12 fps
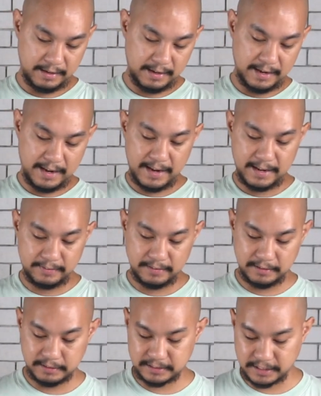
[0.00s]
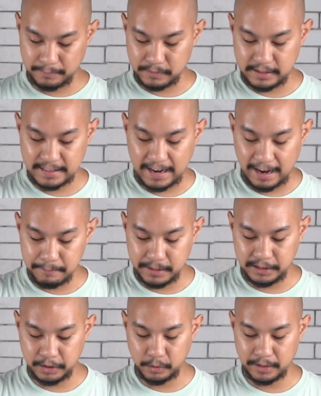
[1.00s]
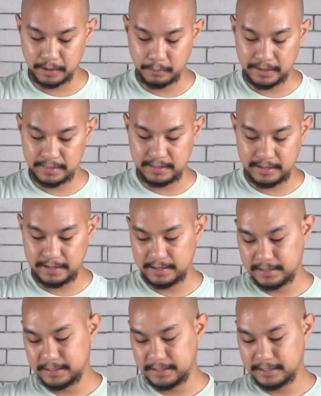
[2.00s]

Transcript: And something that I've been doing with the